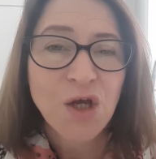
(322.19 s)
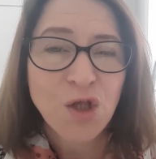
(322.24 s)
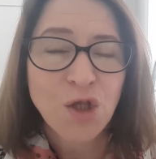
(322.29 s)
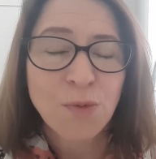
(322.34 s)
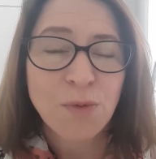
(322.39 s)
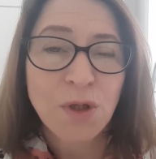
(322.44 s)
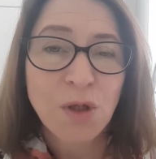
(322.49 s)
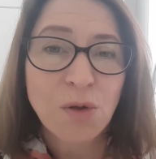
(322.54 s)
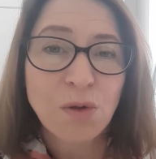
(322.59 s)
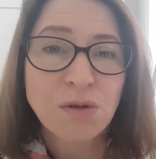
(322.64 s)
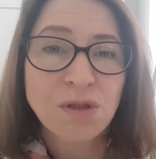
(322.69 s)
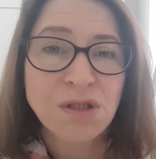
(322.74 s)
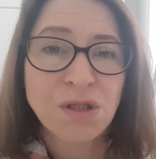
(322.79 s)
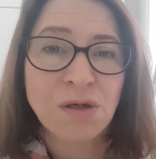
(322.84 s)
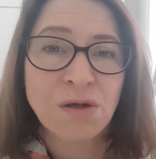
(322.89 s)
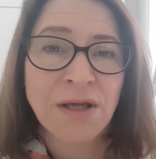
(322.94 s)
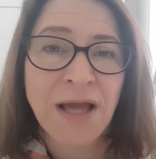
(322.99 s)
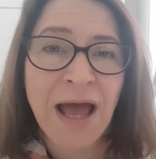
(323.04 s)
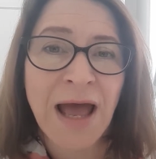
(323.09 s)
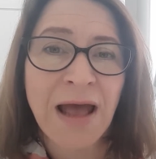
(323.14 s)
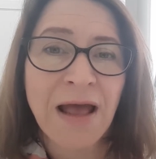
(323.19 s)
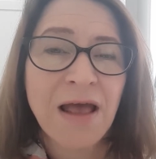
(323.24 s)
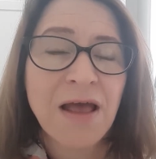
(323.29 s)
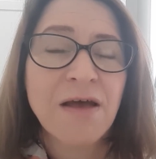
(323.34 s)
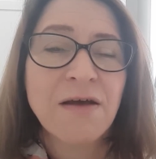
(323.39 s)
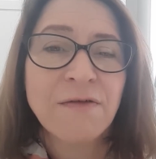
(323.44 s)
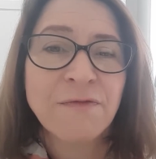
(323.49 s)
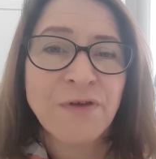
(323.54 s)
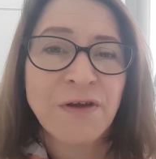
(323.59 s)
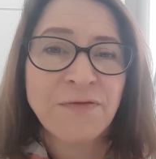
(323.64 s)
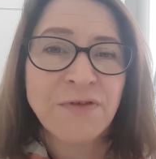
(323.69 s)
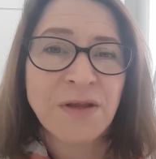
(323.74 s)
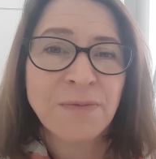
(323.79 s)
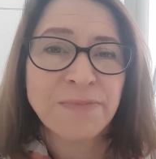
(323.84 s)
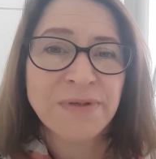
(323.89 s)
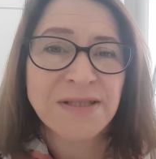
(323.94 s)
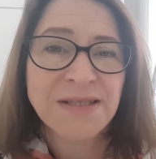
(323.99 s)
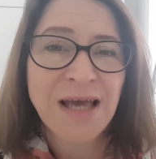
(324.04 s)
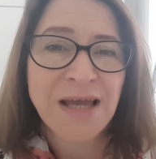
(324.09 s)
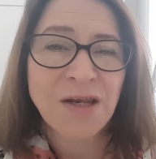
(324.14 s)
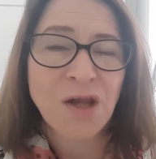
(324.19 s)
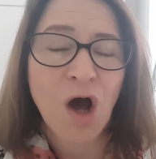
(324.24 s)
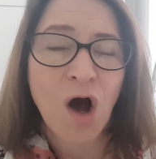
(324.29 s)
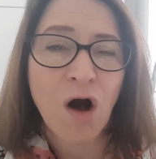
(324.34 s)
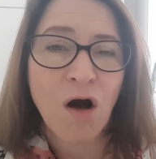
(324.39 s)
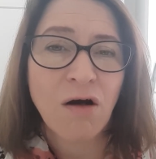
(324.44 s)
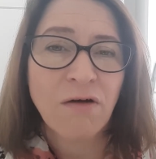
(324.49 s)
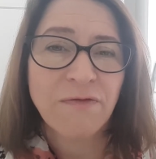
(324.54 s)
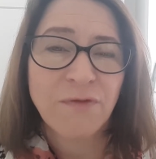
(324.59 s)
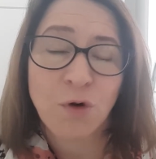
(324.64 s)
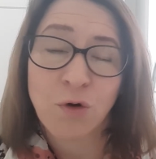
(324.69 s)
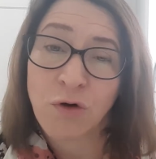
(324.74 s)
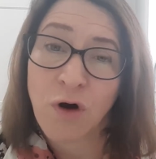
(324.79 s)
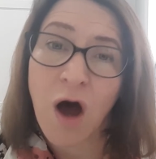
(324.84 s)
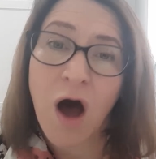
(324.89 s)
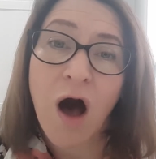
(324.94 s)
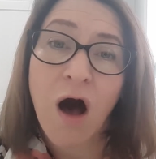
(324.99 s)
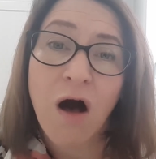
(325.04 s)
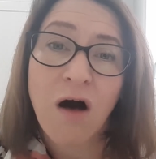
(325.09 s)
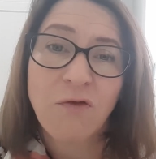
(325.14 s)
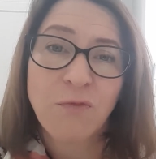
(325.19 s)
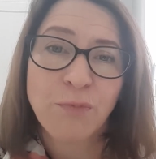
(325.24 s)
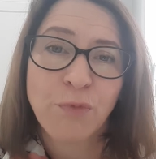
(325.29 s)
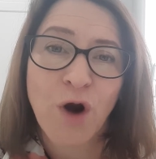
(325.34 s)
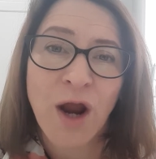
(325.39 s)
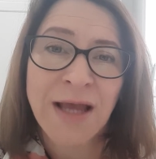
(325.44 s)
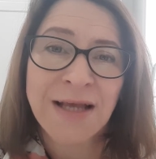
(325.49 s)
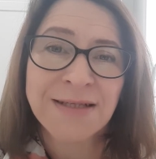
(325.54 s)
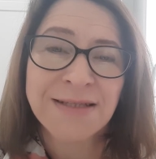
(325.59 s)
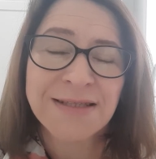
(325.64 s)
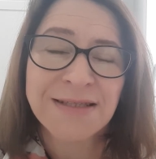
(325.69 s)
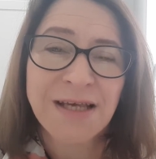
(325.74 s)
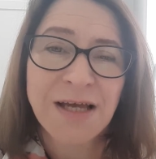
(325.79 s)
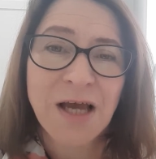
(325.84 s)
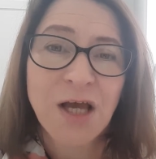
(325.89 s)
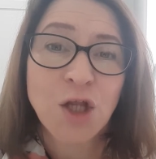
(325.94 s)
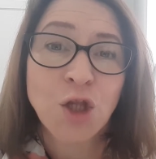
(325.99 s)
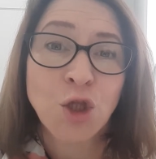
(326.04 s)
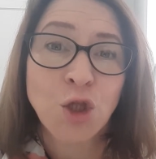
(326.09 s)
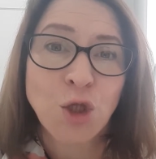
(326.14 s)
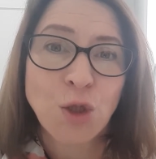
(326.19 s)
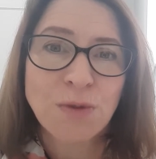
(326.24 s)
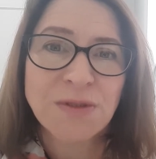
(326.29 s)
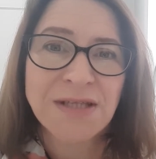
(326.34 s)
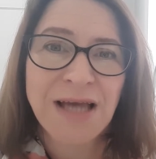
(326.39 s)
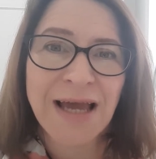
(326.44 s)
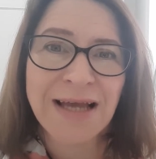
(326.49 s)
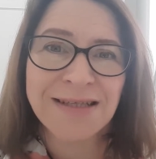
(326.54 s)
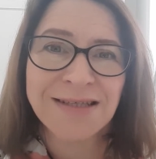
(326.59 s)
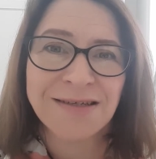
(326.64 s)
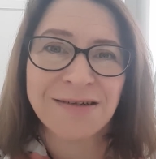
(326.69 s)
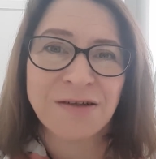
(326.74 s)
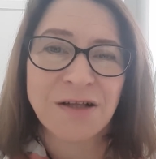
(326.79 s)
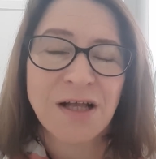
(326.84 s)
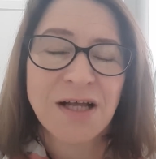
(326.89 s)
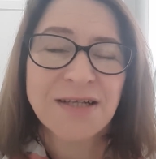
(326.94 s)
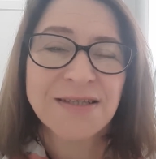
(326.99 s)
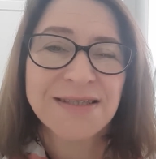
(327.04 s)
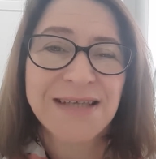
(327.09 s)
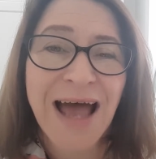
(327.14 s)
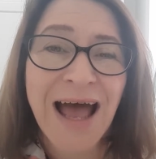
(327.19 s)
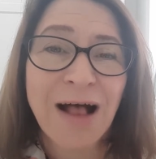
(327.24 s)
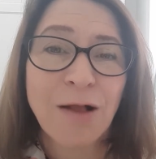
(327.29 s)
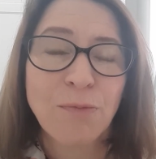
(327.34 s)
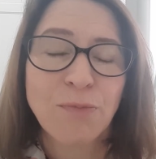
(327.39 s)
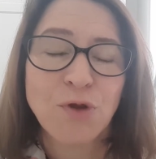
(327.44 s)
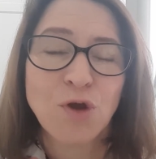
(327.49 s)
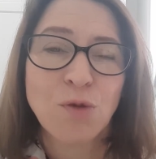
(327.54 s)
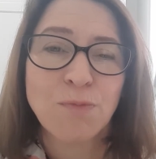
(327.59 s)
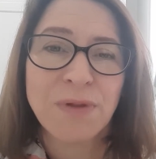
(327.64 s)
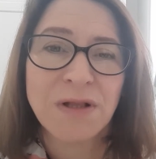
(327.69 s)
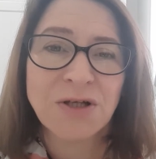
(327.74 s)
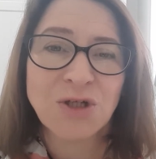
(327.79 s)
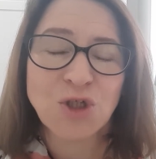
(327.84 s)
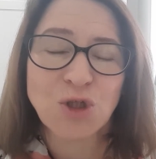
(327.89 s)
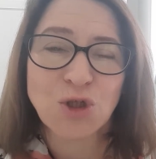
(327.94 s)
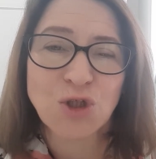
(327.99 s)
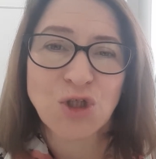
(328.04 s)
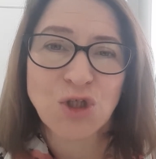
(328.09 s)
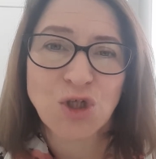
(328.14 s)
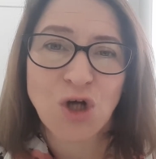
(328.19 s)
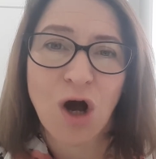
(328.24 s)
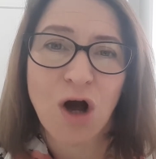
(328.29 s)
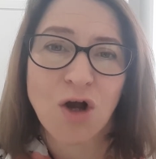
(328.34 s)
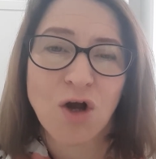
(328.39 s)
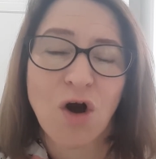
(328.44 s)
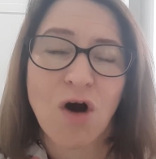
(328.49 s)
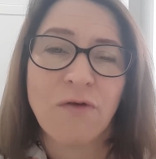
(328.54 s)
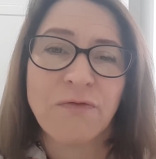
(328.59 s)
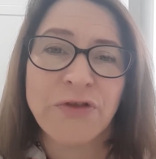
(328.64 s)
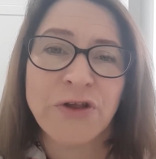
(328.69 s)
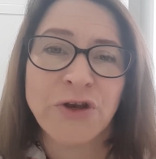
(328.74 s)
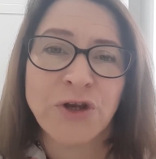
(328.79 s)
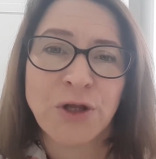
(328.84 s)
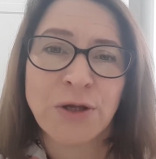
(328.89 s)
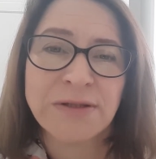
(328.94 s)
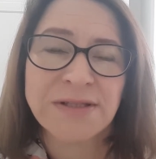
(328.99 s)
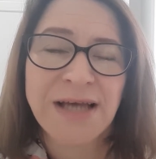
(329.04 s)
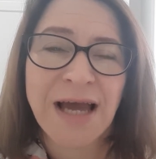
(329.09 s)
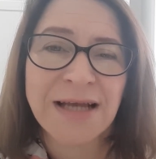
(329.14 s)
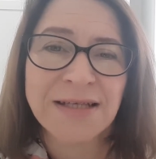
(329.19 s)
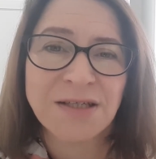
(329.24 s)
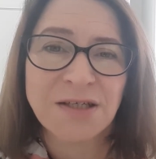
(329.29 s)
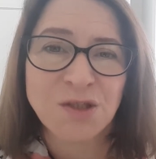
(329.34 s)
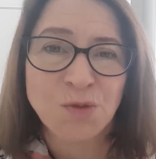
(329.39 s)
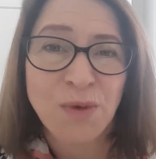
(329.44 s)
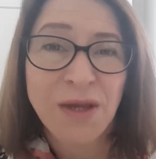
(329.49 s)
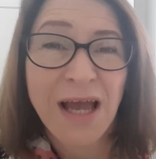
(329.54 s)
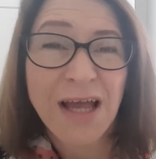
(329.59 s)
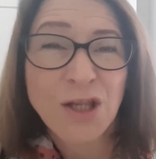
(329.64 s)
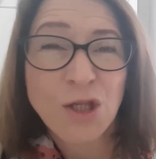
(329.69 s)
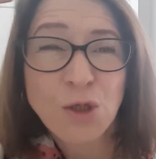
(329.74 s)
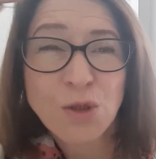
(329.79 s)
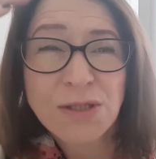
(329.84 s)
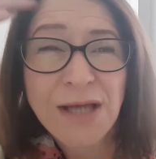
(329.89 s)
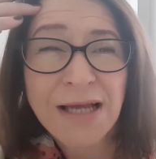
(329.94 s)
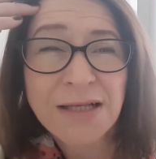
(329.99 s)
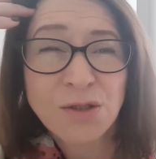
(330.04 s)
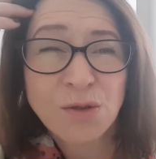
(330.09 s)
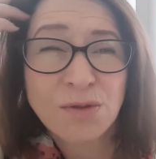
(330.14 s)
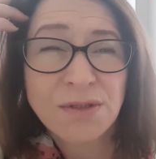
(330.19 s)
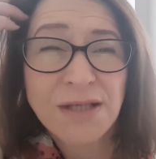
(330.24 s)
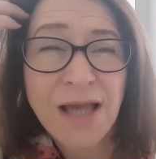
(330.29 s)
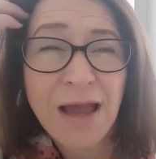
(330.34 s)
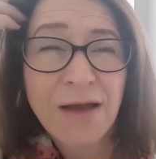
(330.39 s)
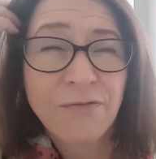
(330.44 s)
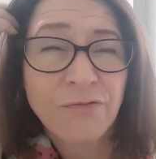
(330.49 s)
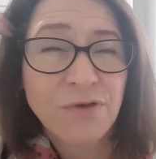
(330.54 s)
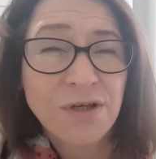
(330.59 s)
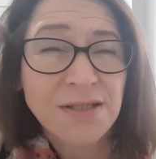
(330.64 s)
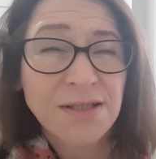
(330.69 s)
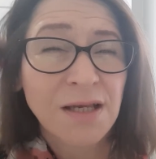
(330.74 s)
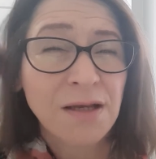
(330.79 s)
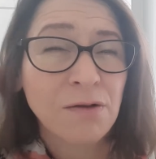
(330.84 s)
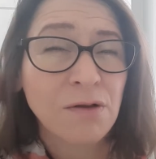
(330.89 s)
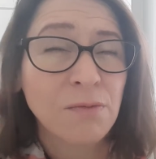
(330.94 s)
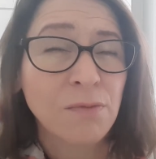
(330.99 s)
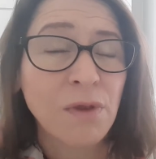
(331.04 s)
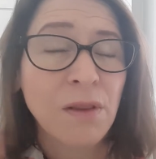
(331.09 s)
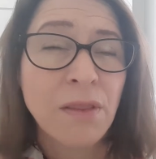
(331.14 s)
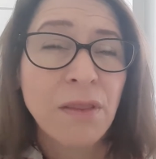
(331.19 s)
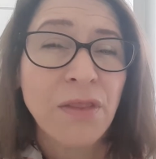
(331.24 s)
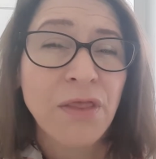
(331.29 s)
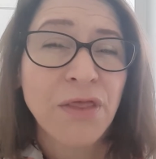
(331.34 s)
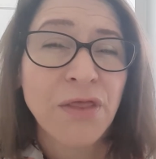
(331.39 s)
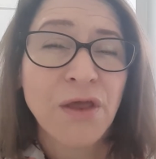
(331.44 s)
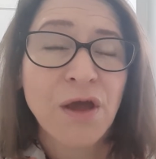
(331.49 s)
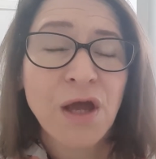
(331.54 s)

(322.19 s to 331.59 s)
You will also get 50% off or a half price new title to help you build your stock of the new titles. We get new titles every single month.